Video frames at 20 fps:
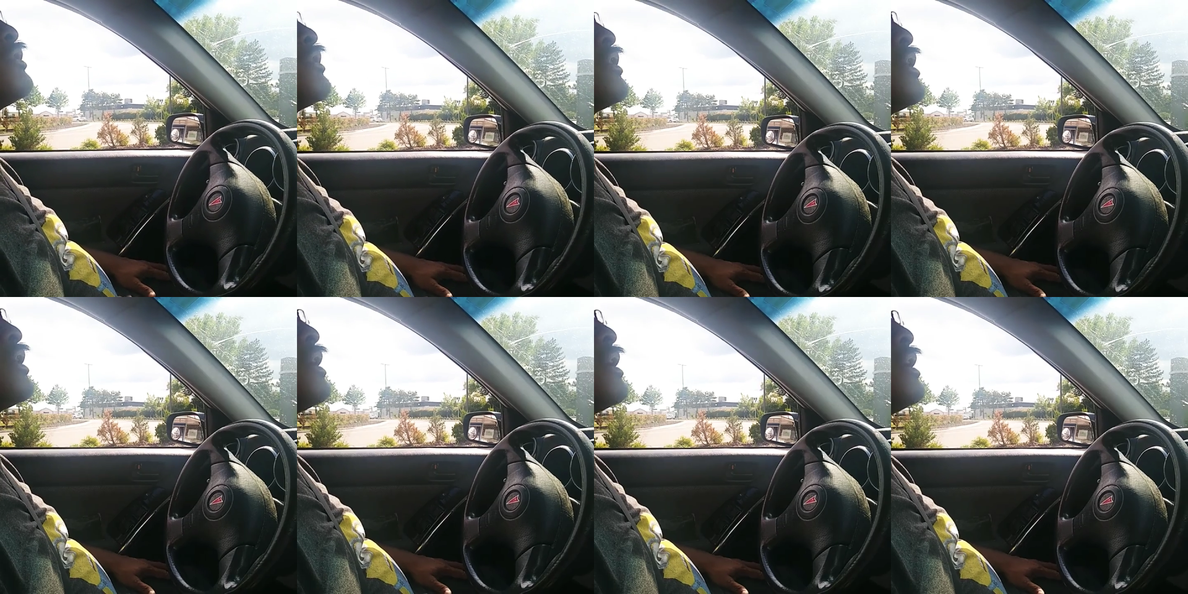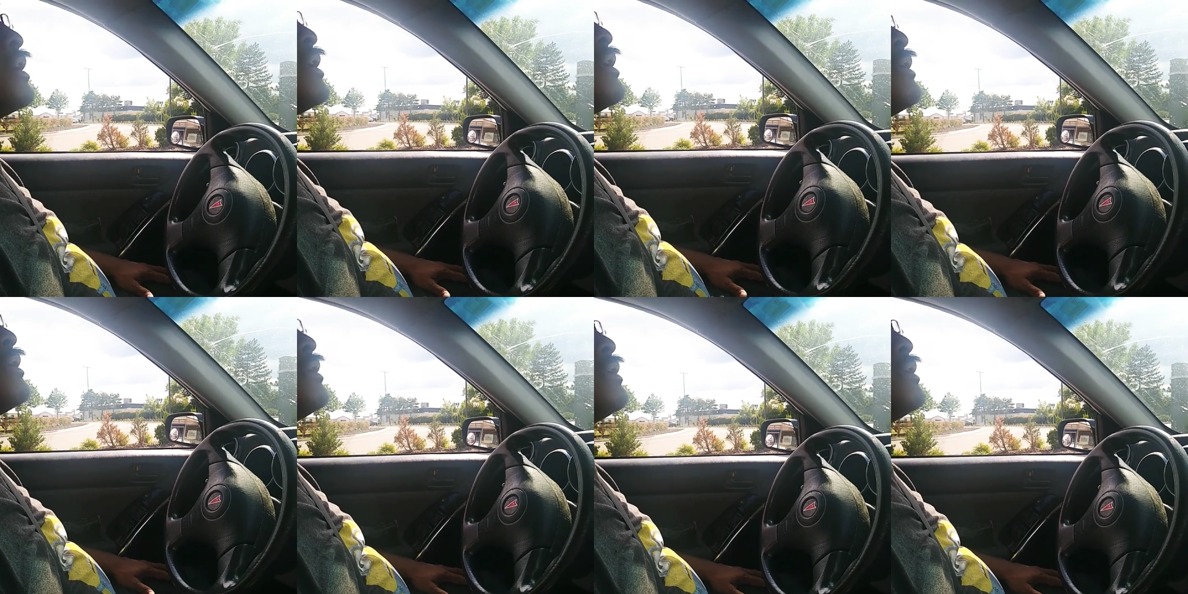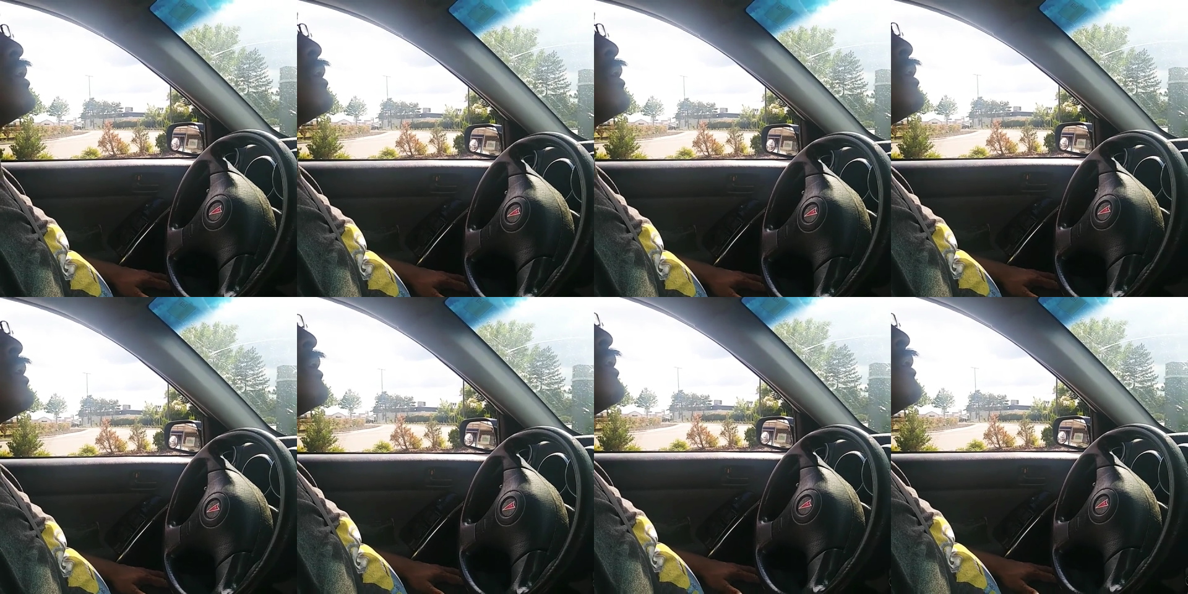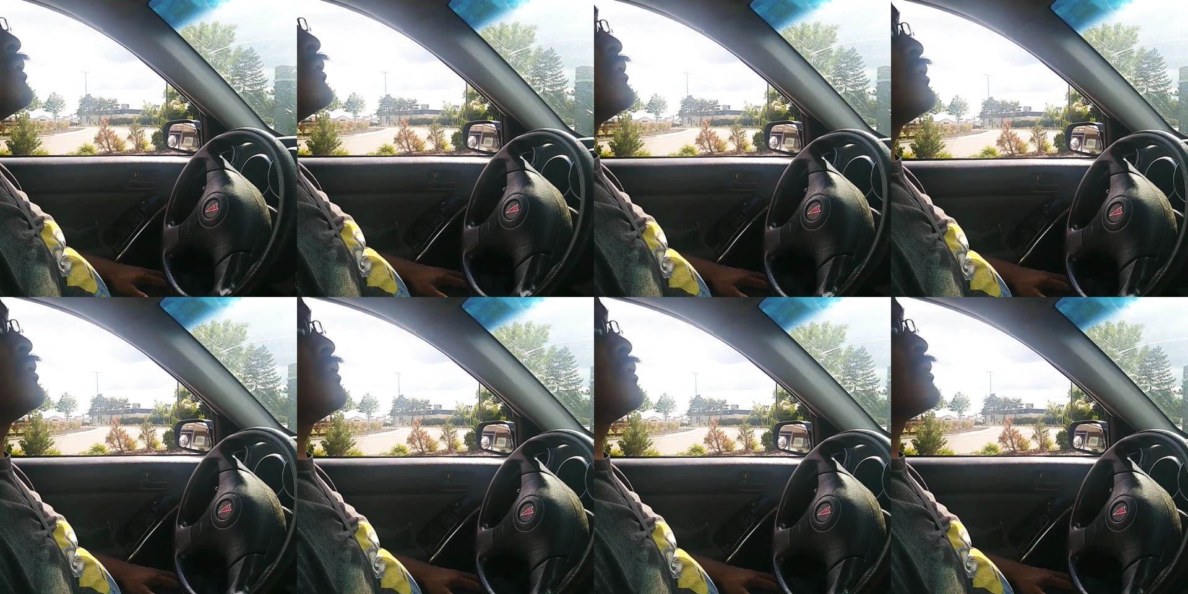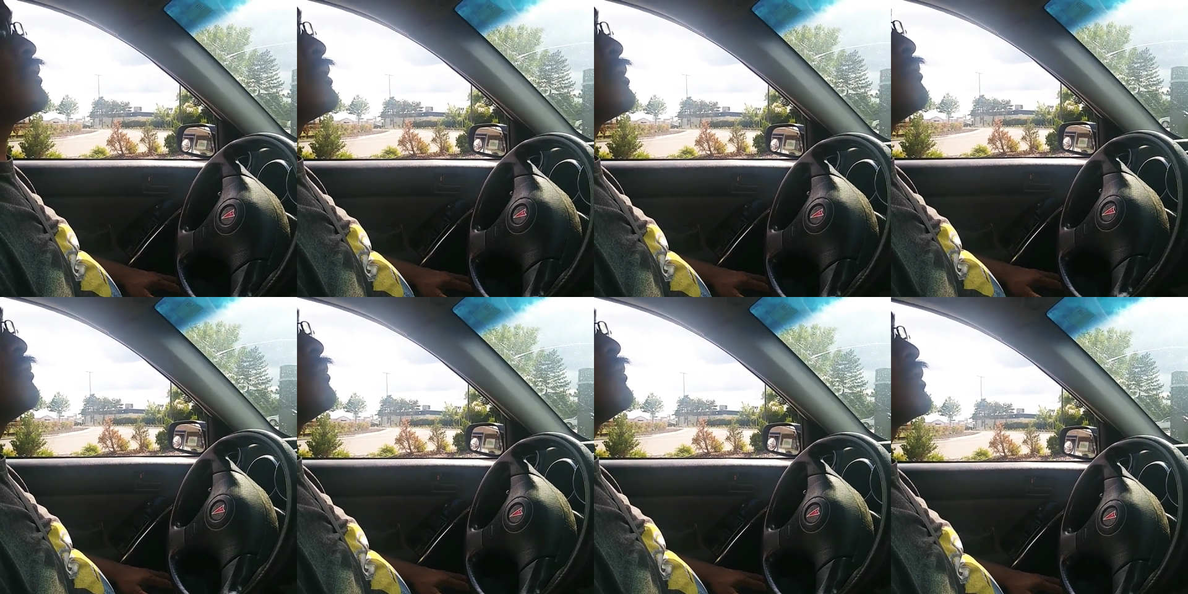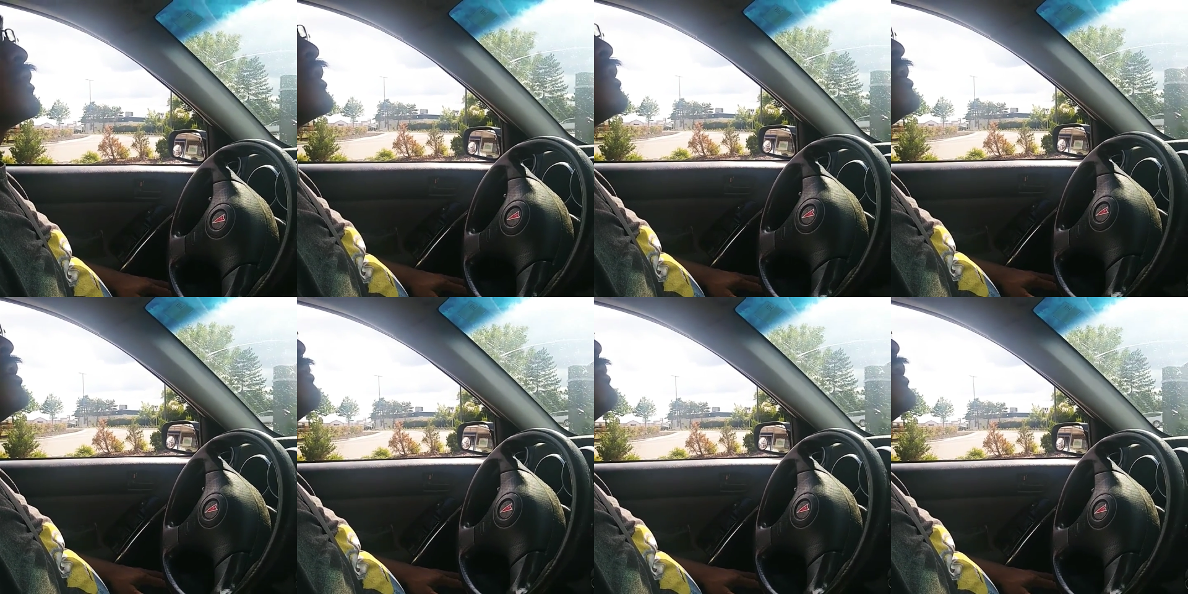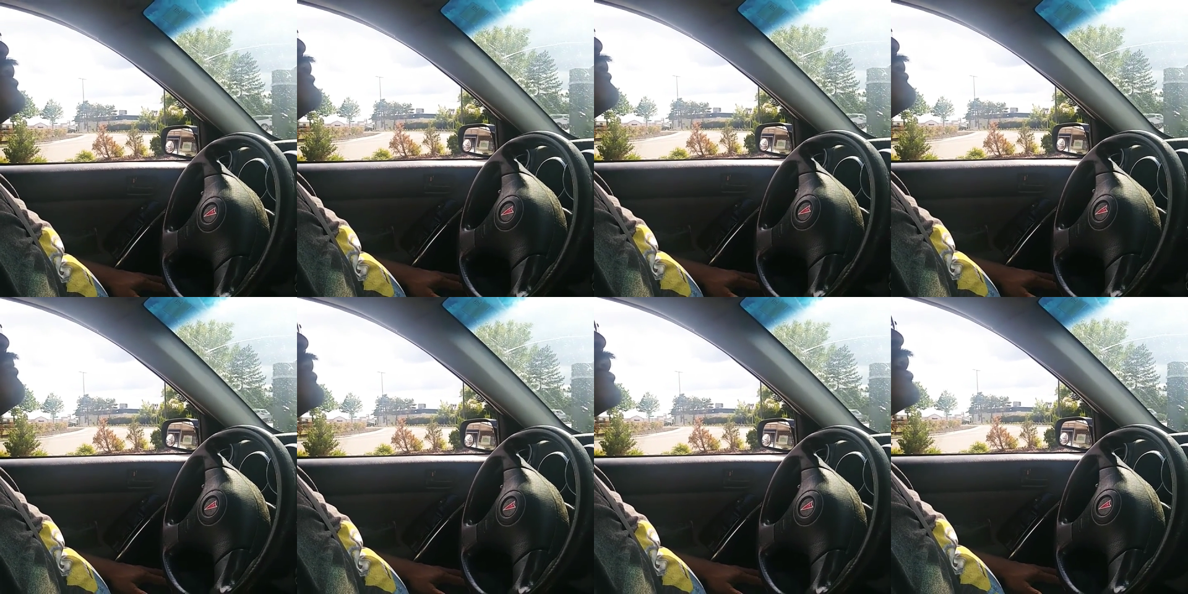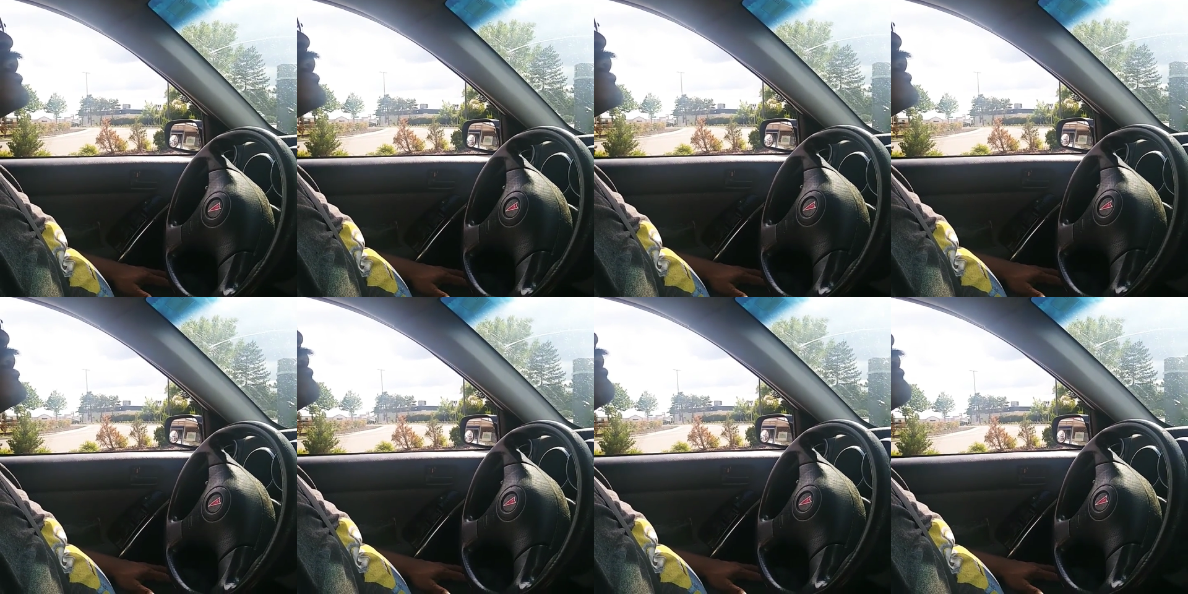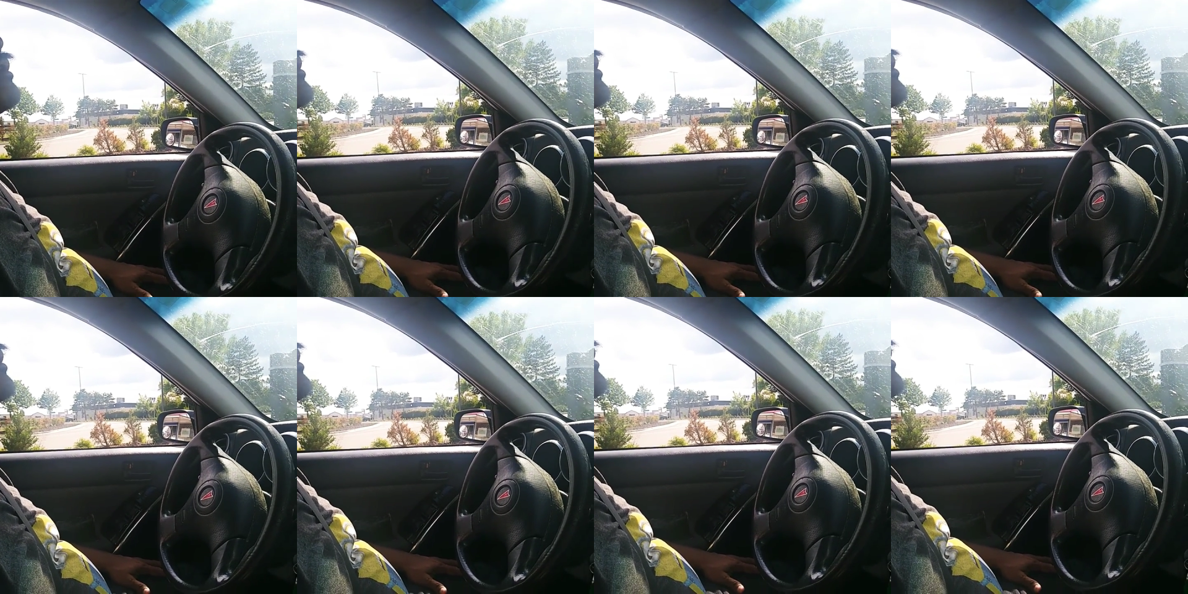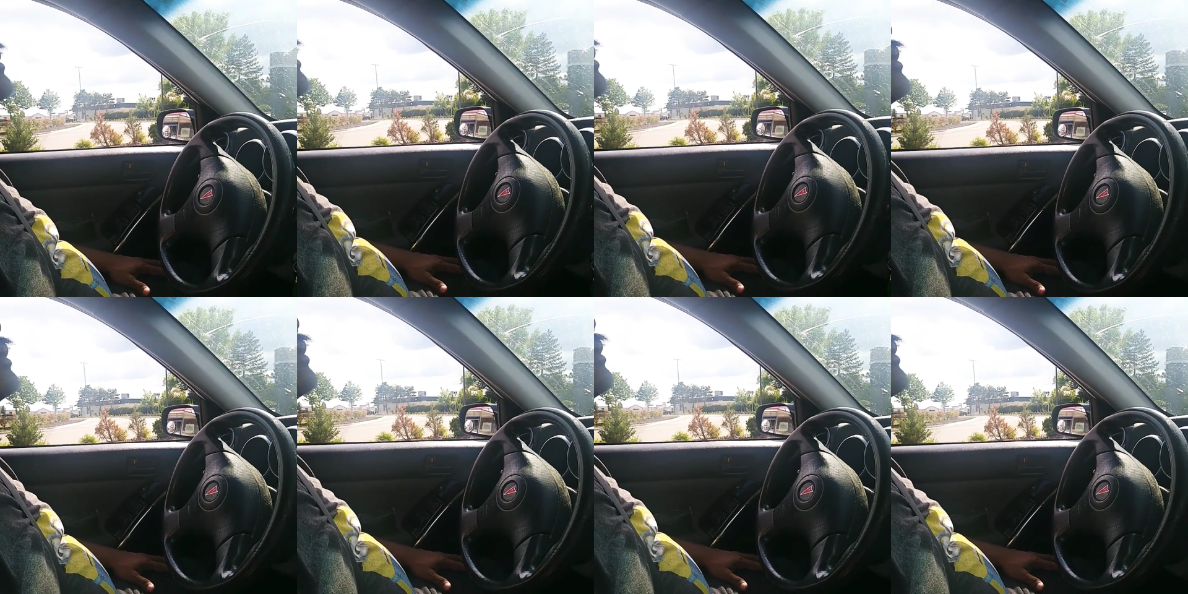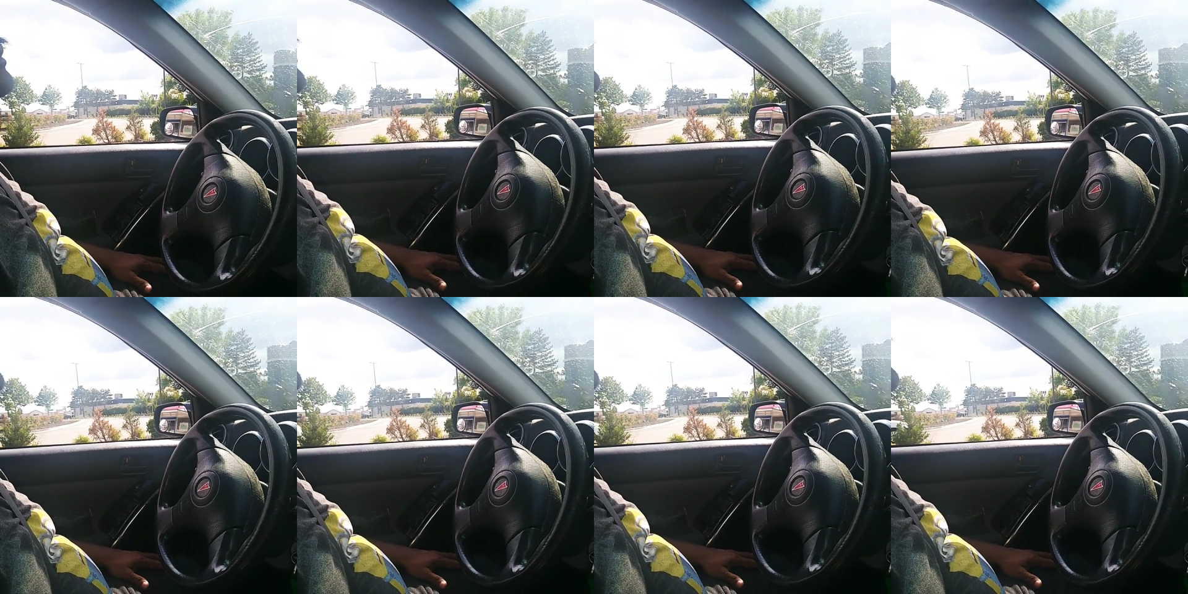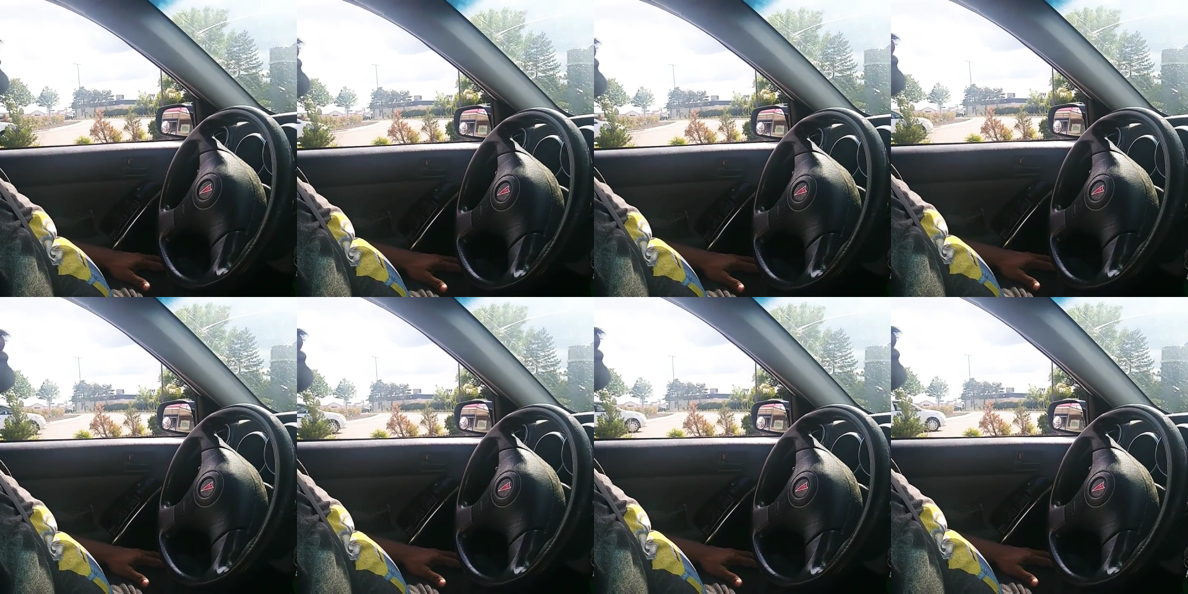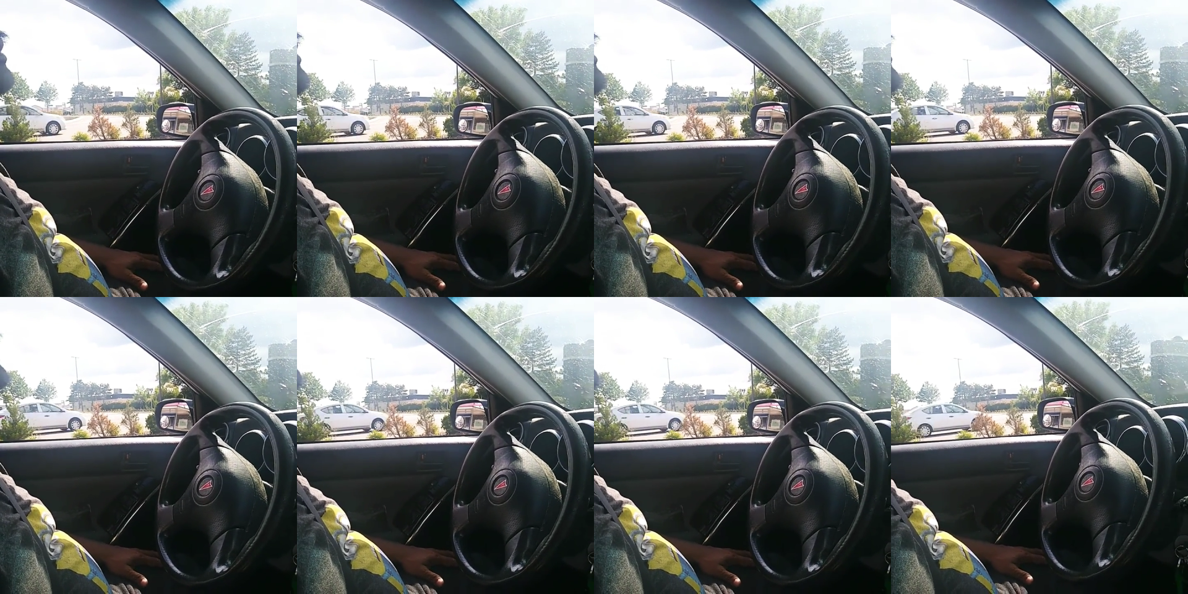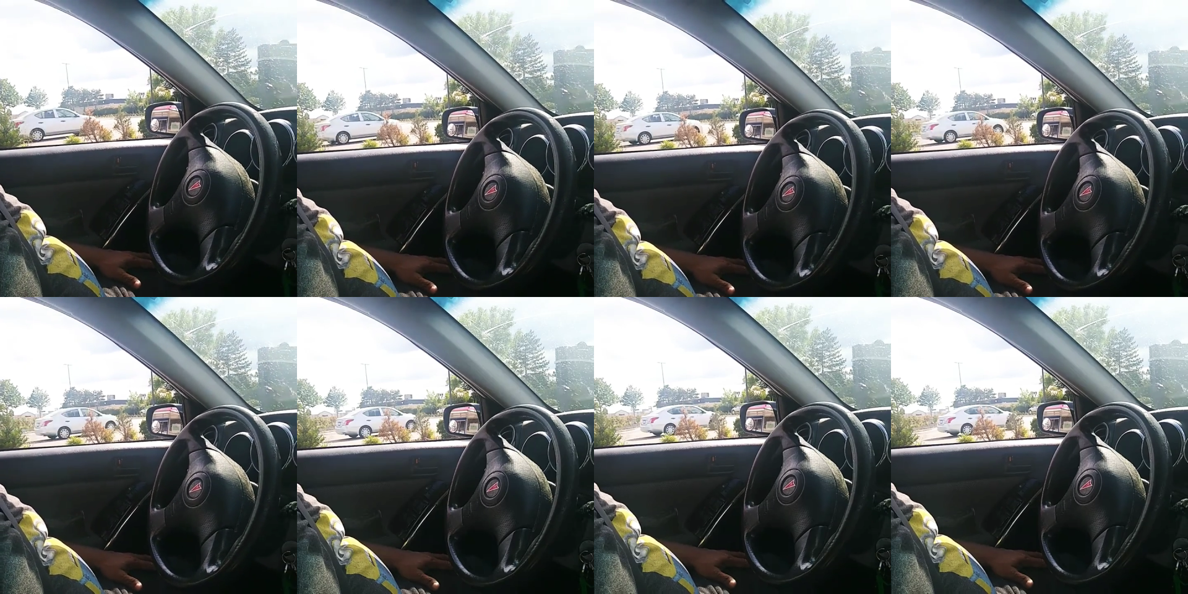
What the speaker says: Nobody's mouth can be seen.